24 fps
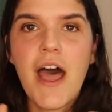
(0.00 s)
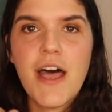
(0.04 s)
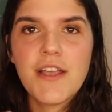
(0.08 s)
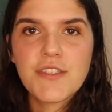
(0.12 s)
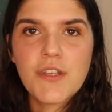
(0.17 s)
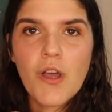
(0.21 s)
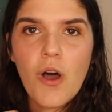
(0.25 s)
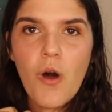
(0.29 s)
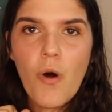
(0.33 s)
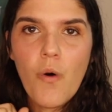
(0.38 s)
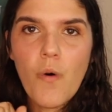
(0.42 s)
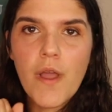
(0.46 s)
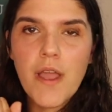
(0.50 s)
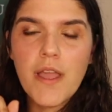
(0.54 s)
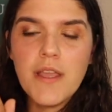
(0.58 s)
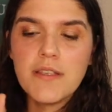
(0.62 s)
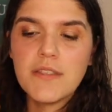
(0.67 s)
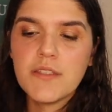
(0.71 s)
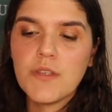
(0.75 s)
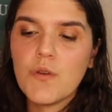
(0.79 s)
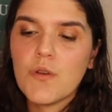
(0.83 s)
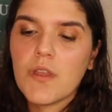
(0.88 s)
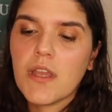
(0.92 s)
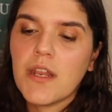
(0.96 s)
As
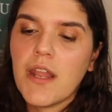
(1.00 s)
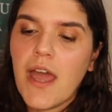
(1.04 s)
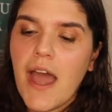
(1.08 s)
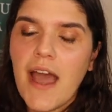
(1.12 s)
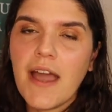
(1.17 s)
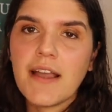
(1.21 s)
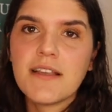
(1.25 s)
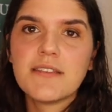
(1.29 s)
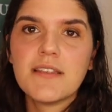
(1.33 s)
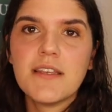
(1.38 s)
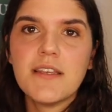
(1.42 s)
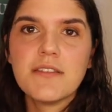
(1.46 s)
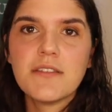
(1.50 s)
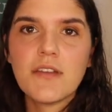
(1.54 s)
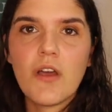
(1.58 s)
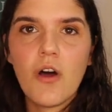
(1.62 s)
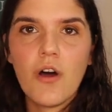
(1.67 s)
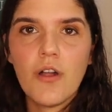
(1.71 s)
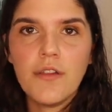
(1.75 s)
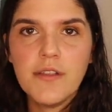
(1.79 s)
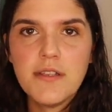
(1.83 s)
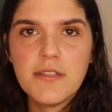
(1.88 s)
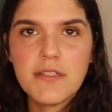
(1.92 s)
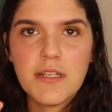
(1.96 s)
always, you can access
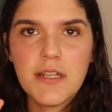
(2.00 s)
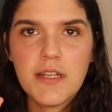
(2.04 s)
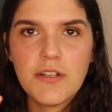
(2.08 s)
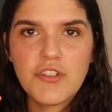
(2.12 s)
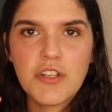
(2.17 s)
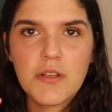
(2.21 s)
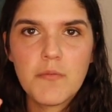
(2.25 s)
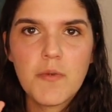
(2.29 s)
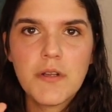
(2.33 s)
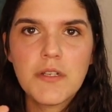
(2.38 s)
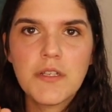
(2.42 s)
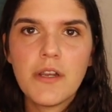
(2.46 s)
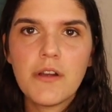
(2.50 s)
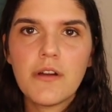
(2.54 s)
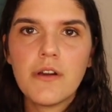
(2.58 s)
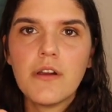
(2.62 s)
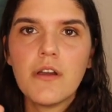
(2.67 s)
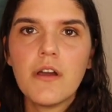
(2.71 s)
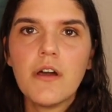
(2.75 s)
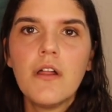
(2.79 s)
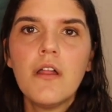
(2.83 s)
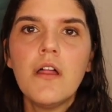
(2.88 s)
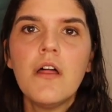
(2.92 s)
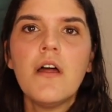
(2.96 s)
all this teaching
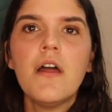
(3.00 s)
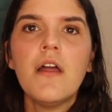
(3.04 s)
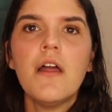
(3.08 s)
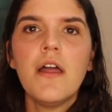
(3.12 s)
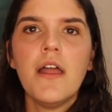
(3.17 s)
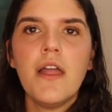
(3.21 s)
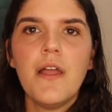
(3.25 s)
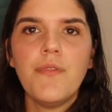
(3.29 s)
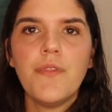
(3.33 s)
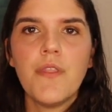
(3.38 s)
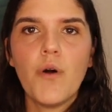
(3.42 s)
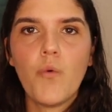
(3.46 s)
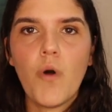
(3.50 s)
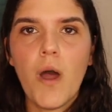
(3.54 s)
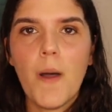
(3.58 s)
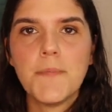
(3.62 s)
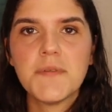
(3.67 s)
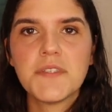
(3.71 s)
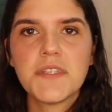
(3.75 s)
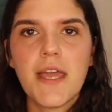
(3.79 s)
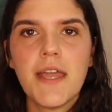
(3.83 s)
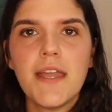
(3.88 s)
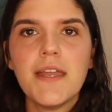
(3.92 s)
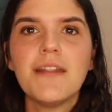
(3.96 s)
material in the
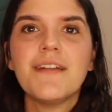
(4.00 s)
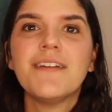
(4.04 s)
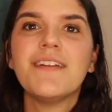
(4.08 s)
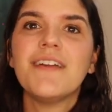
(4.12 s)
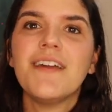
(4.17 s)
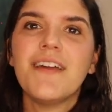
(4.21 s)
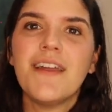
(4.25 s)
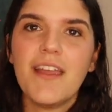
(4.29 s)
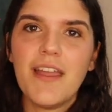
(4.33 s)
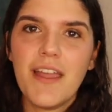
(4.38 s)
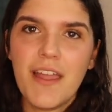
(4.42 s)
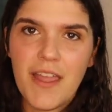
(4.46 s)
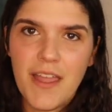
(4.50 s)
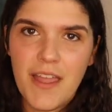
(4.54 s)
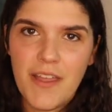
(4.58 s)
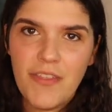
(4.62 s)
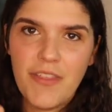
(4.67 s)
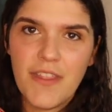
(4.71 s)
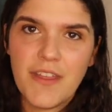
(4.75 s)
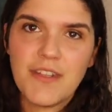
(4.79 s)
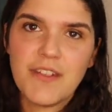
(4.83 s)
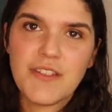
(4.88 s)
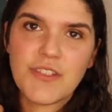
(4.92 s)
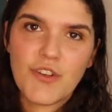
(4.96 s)
website
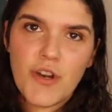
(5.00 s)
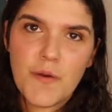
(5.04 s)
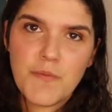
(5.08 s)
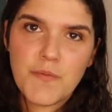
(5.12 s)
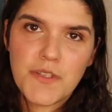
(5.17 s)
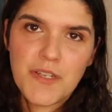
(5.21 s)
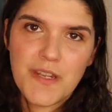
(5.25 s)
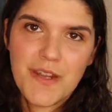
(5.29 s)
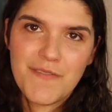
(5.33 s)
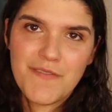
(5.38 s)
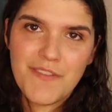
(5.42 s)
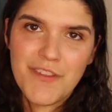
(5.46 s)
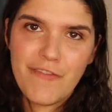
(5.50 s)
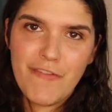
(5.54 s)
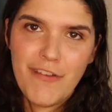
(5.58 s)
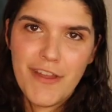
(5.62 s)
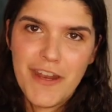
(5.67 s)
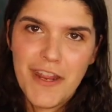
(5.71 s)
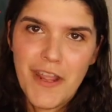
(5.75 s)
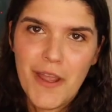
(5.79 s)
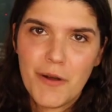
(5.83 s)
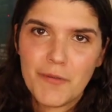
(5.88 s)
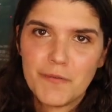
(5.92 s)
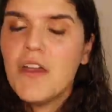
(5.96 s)
in the description of the
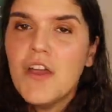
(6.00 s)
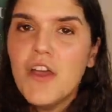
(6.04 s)
video.